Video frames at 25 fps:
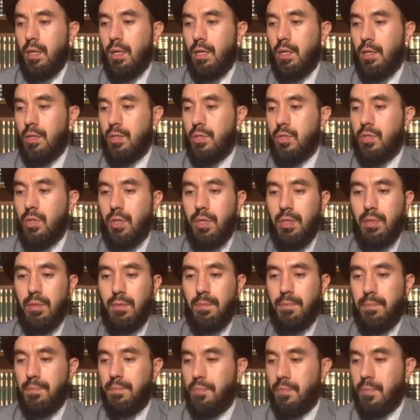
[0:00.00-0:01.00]
So
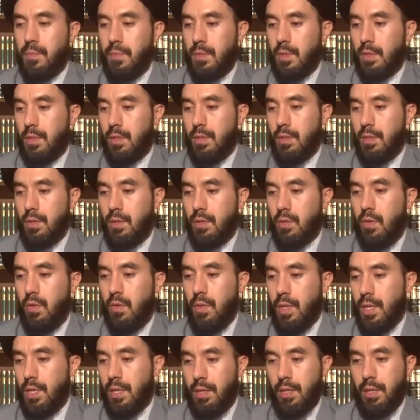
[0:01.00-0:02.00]

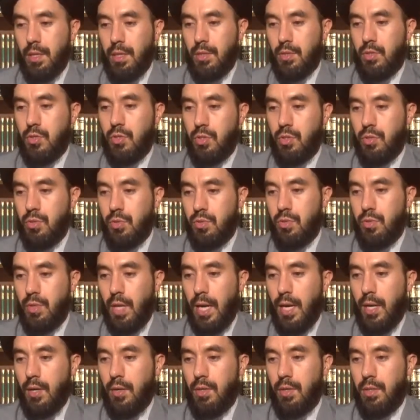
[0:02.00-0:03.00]
going to
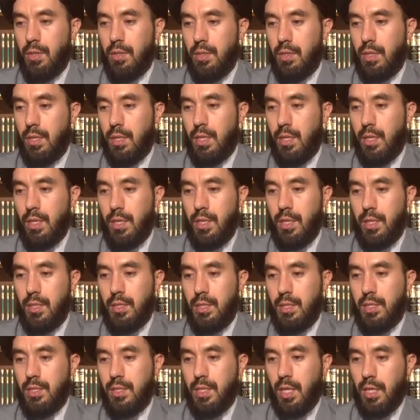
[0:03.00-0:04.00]
our
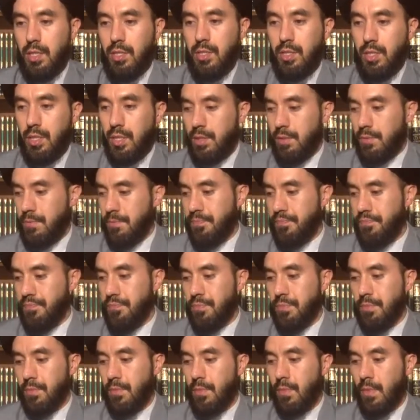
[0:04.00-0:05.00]
discussion
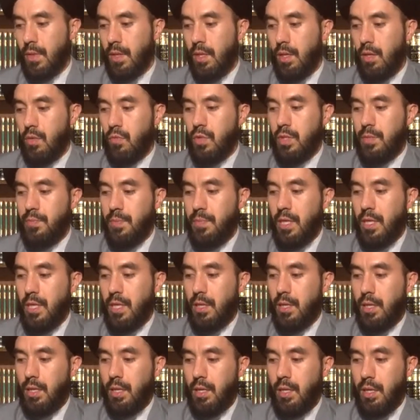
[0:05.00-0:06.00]
would be
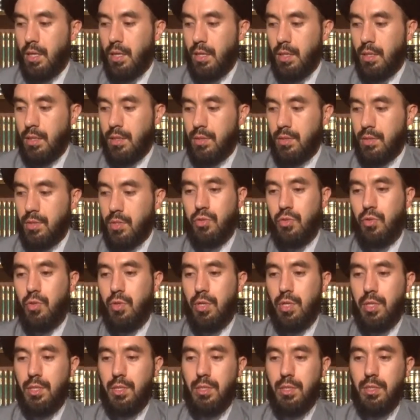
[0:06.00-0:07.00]

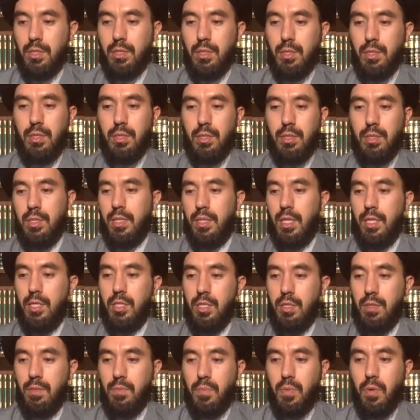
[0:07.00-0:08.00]
short, this
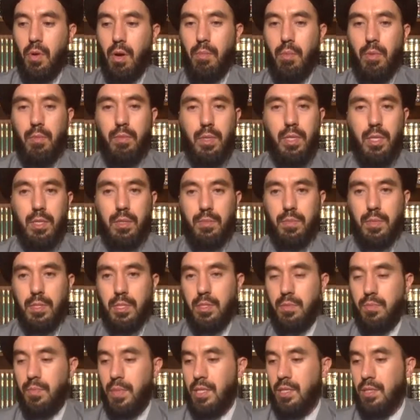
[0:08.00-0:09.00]
session probably.
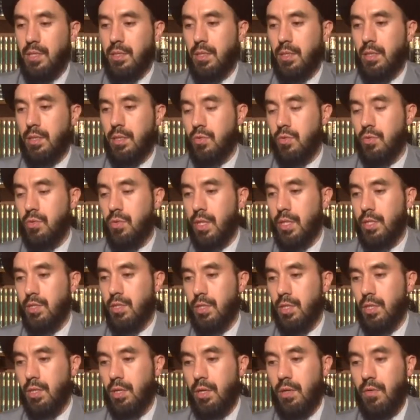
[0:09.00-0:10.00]
It's based on
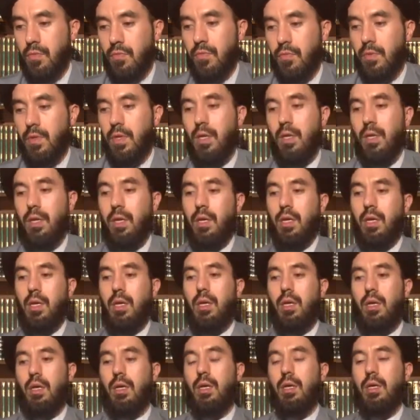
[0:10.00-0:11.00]
question of
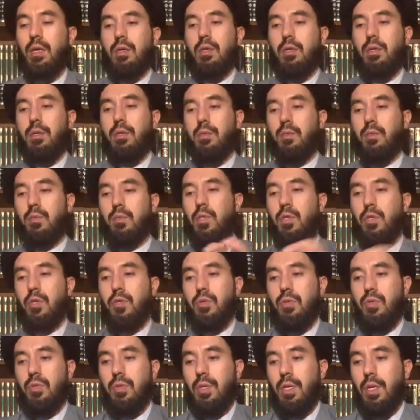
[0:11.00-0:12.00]

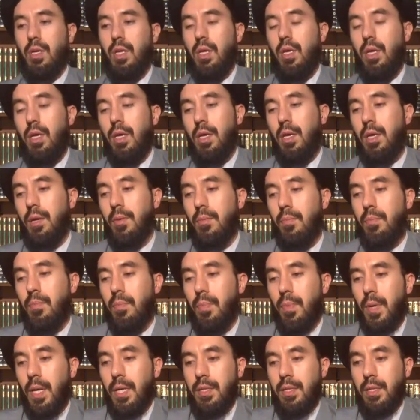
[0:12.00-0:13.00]
you,
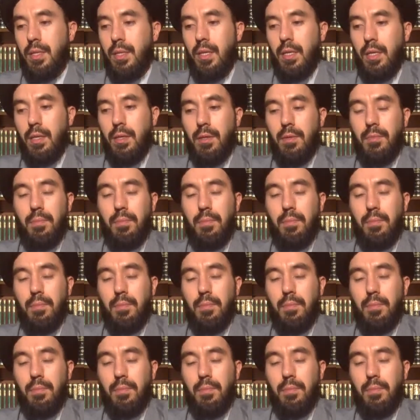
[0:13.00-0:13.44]
but